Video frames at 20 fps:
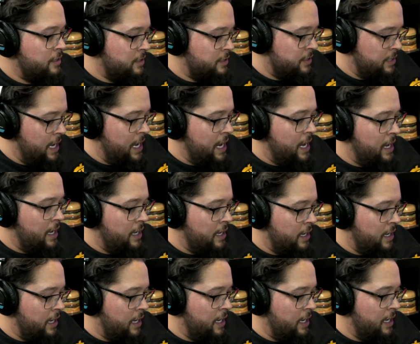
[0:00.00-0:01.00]
Yeah.
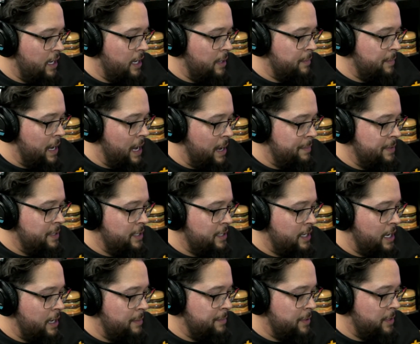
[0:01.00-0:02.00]
I'm
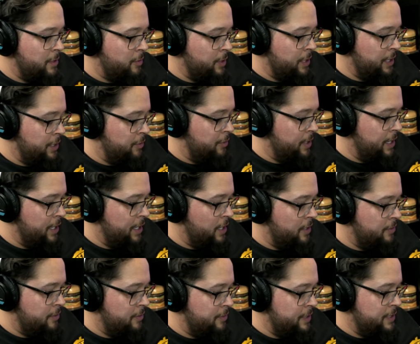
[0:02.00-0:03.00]
gonna read right
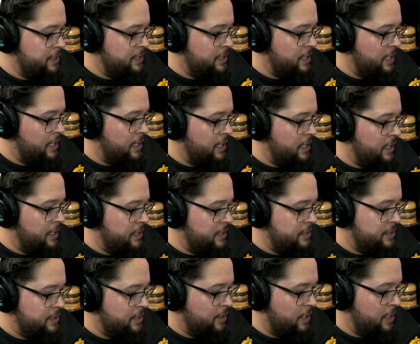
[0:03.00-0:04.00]
off of his
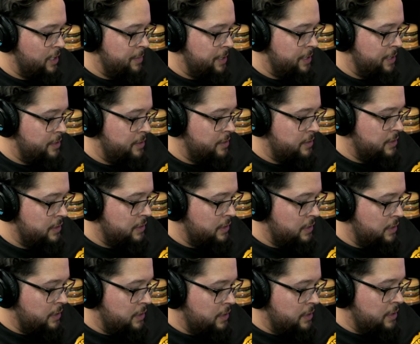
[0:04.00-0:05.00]
Instagram here.
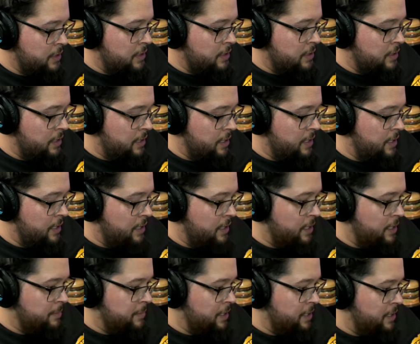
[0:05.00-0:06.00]

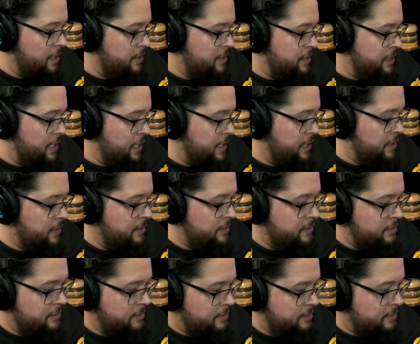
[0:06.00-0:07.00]
Oh dang it.
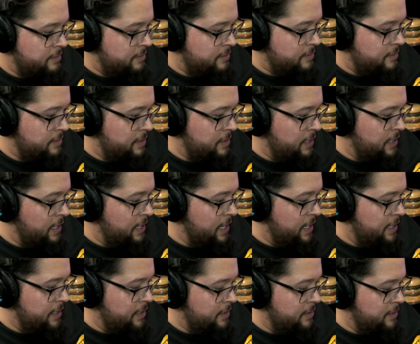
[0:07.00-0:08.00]
I
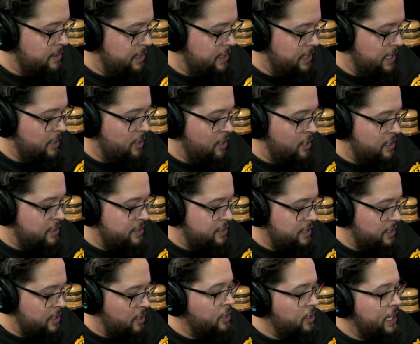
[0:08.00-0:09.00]
had it and I lost
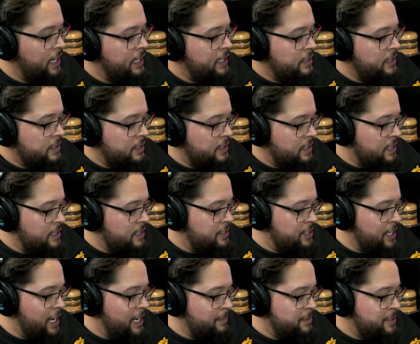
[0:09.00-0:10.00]
it. Okay. James